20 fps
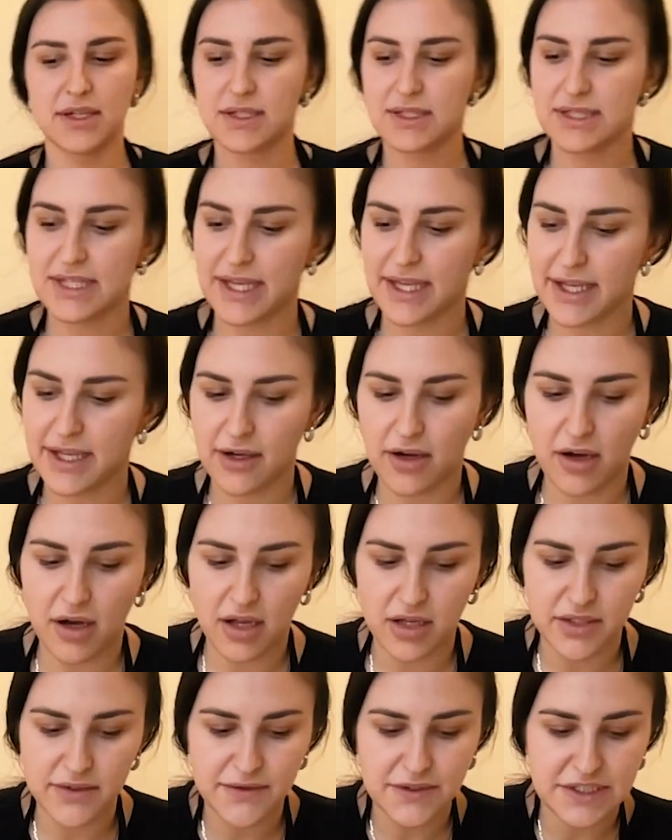Take all
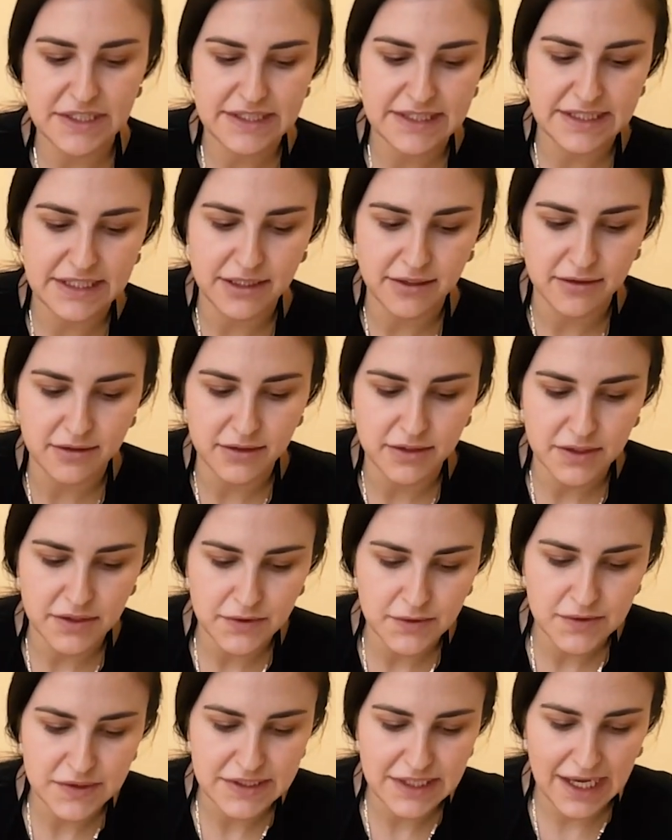of your
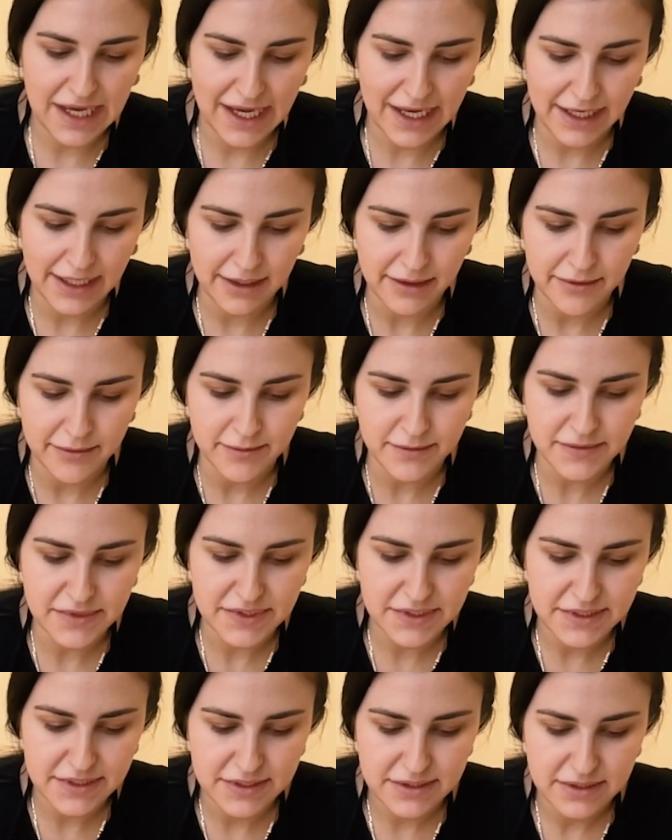single-use
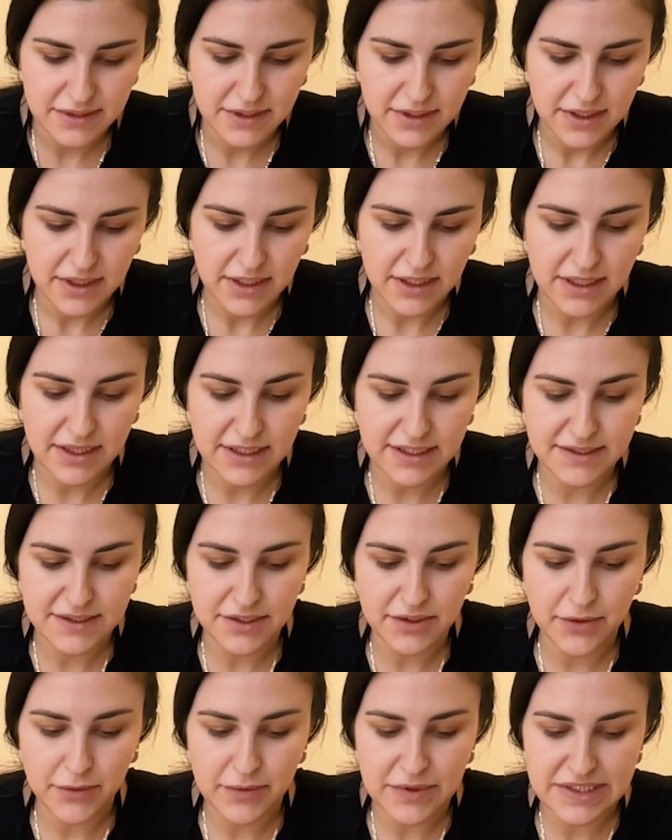items, and these are
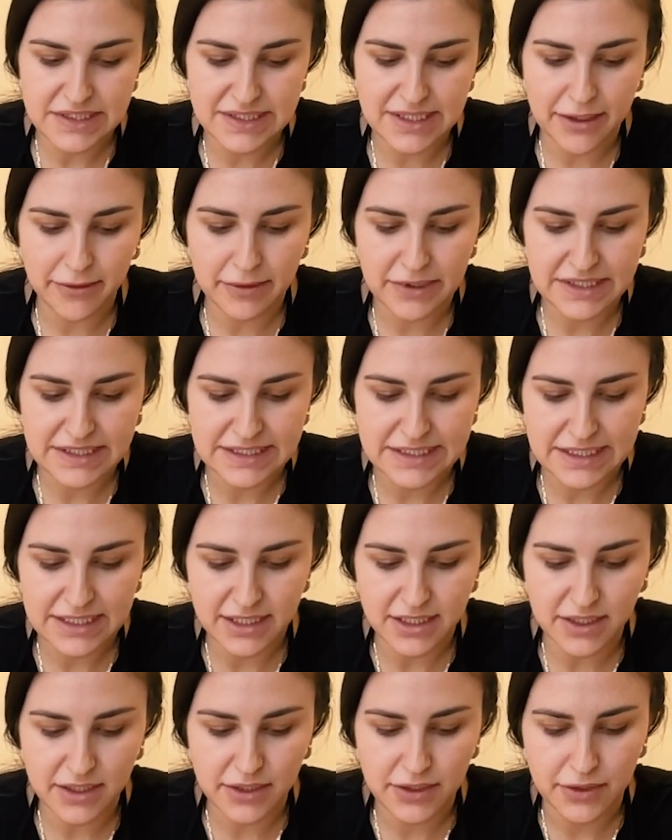the ones that we
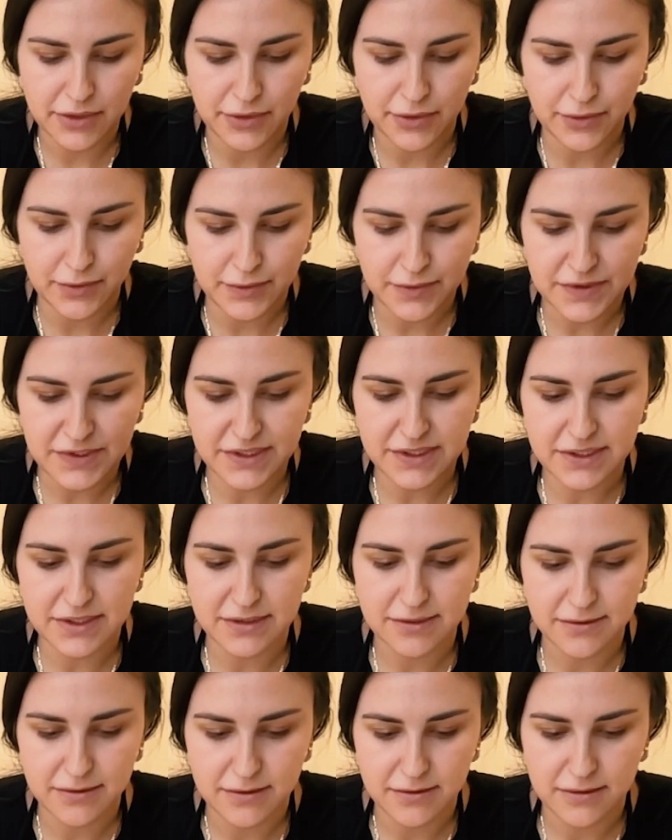didn't use,
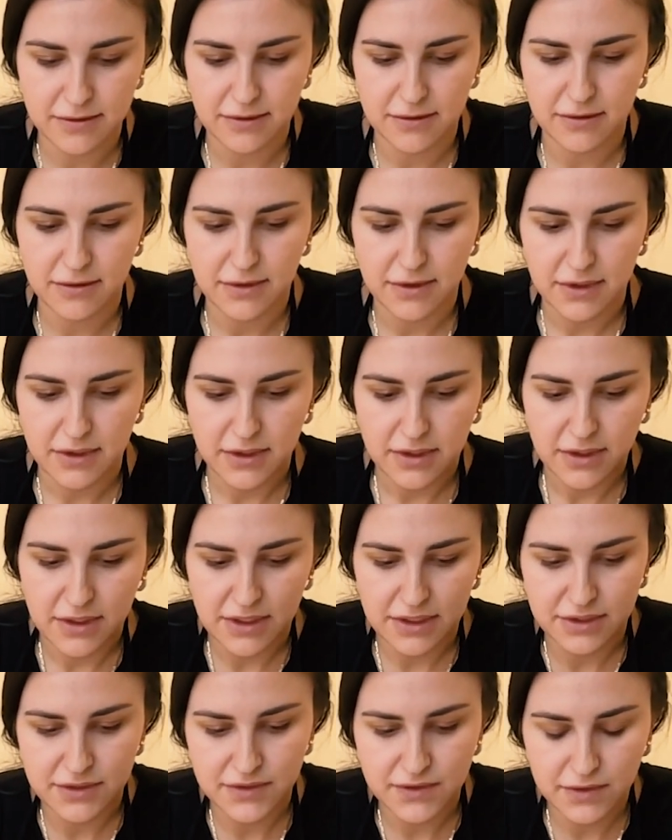
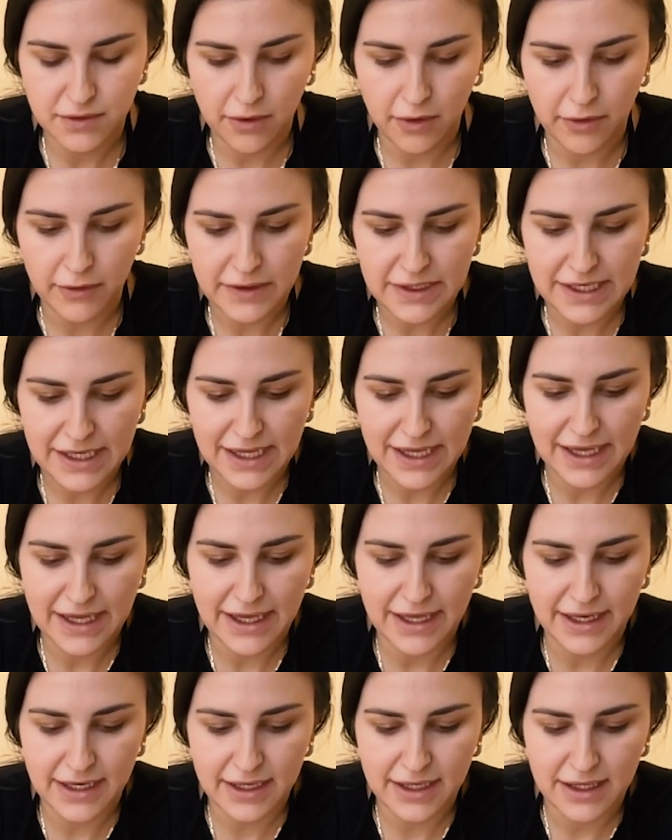and just go
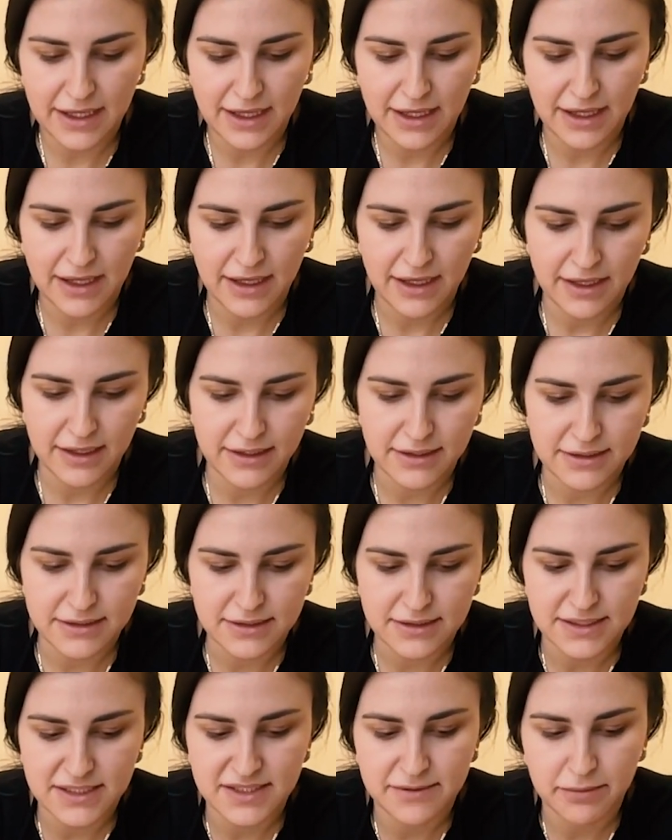ahead and
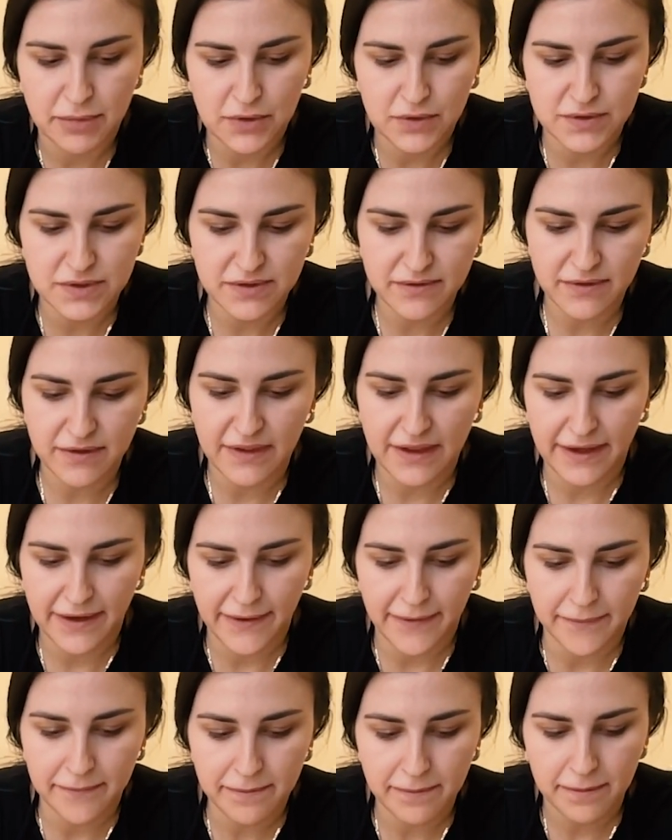dispose of
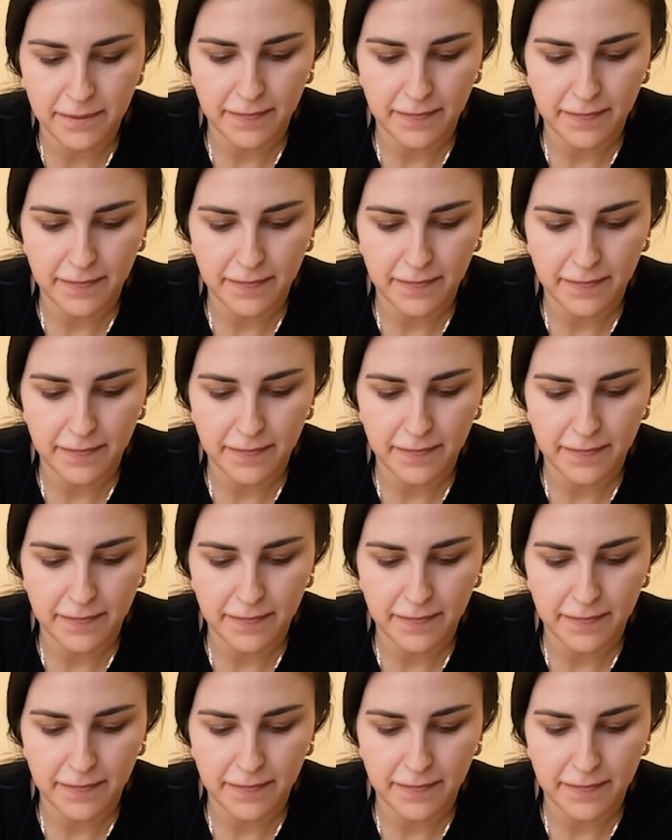them